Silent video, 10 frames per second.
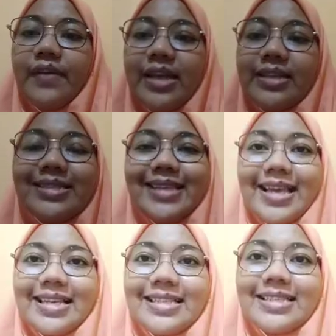and 6.
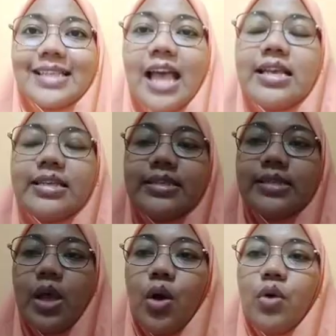
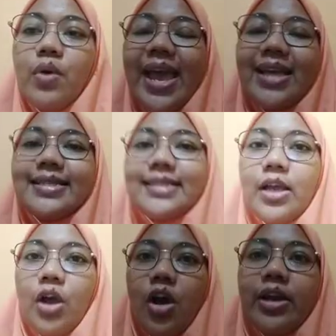So
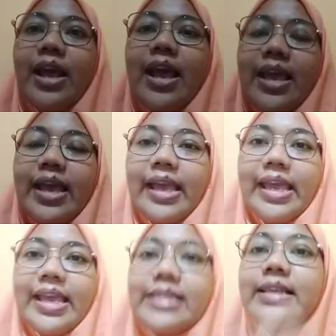hexagon
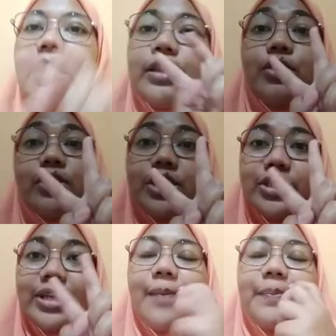is 2D
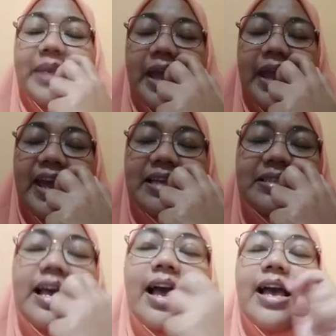shape that
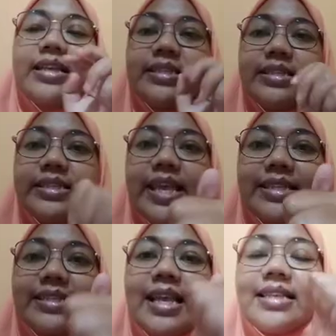has
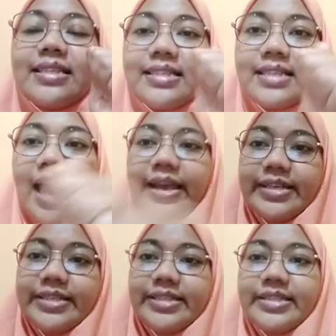6
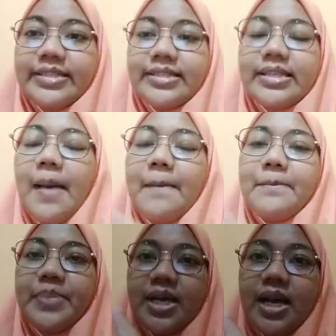sides,
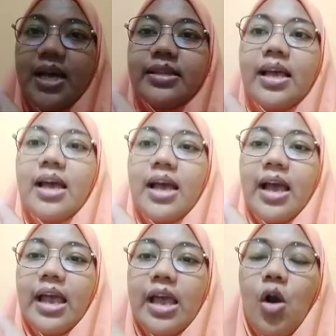but
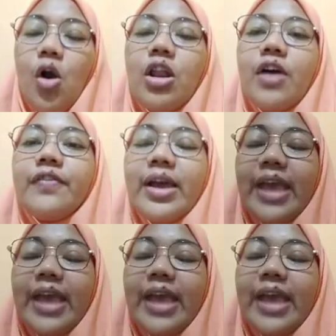all of